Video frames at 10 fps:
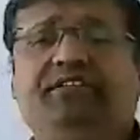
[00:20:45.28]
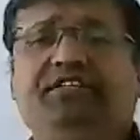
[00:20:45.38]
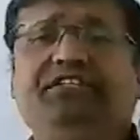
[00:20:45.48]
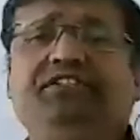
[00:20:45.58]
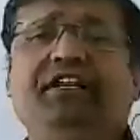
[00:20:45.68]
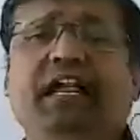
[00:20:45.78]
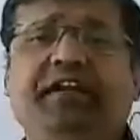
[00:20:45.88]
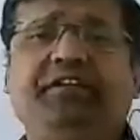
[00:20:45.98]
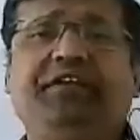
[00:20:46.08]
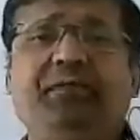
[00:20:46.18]
Means
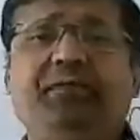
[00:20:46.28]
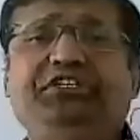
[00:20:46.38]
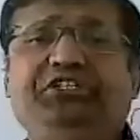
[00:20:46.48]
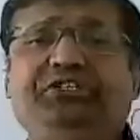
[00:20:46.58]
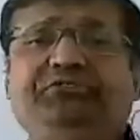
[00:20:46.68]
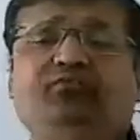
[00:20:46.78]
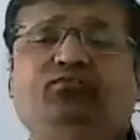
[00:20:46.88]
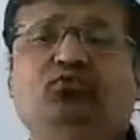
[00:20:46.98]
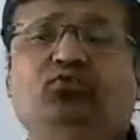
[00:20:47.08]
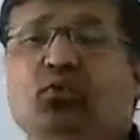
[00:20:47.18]
that change in lateral
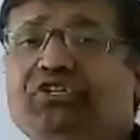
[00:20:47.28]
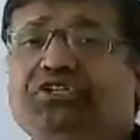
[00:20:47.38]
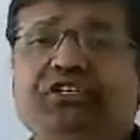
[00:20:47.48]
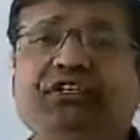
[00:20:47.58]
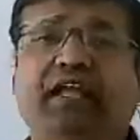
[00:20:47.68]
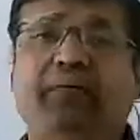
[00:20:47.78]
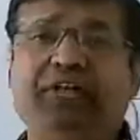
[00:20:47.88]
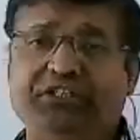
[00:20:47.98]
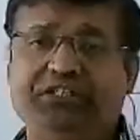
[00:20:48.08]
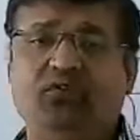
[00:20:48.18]
dimension to the
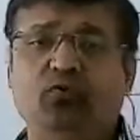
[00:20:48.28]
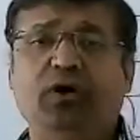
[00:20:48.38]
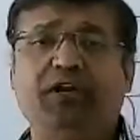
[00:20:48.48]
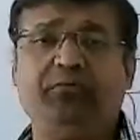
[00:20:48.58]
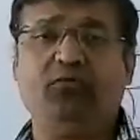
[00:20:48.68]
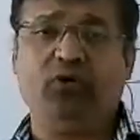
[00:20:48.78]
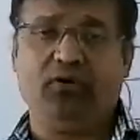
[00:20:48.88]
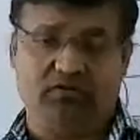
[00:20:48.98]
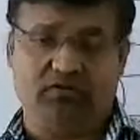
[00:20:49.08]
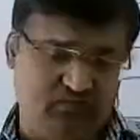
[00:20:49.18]
original
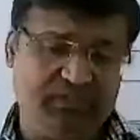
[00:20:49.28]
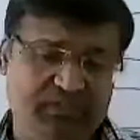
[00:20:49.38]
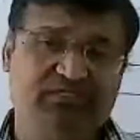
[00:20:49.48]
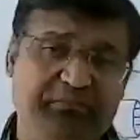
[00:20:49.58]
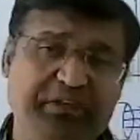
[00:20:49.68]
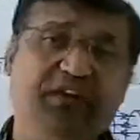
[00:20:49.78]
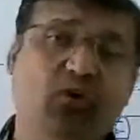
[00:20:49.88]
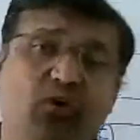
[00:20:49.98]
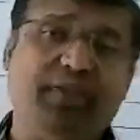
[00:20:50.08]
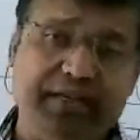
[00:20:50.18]
dimension. What
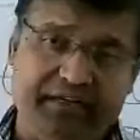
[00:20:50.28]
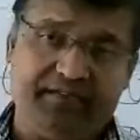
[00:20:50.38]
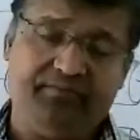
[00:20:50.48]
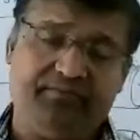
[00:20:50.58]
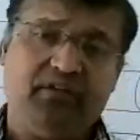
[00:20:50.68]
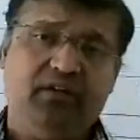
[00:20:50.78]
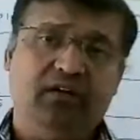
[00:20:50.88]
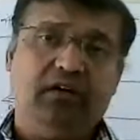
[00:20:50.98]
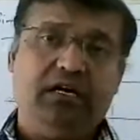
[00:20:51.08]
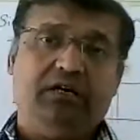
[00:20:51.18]
is the meaning of
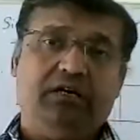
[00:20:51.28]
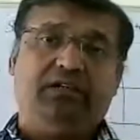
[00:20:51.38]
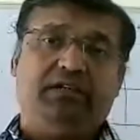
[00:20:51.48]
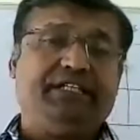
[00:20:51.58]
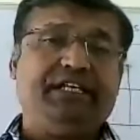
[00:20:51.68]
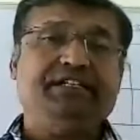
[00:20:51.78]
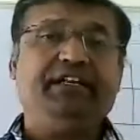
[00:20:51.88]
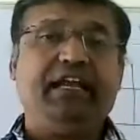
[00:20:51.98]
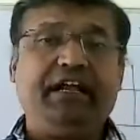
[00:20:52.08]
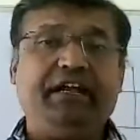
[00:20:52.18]
that?
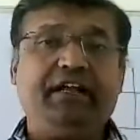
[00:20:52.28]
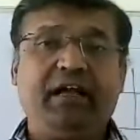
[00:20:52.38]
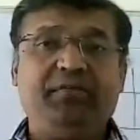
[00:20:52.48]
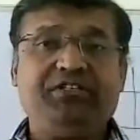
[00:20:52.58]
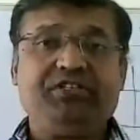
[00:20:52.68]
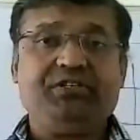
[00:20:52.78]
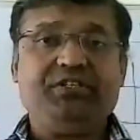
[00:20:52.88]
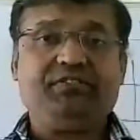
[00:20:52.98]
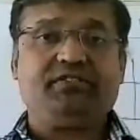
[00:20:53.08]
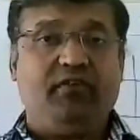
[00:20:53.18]
Change in
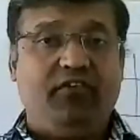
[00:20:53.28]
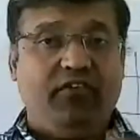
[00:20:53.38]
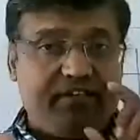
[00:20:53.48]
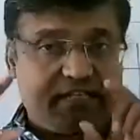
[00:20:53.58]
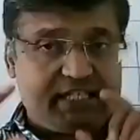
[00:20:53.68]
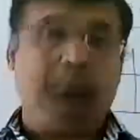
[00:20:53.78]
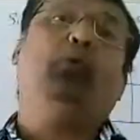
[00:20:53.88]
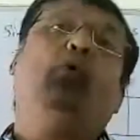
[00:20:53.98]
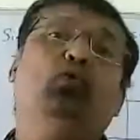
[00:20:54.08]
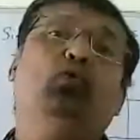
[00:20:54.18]
lateral dimension means
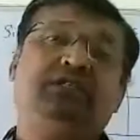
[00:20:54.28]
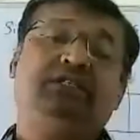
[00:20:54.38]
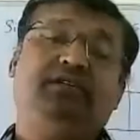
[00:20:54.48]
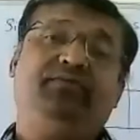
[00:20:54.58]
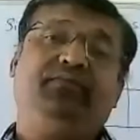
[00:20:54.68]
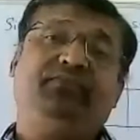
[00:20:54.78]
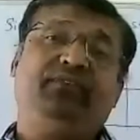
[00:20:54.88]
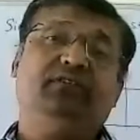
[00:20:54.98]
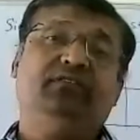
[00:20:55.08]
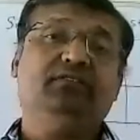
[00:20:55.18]
suppose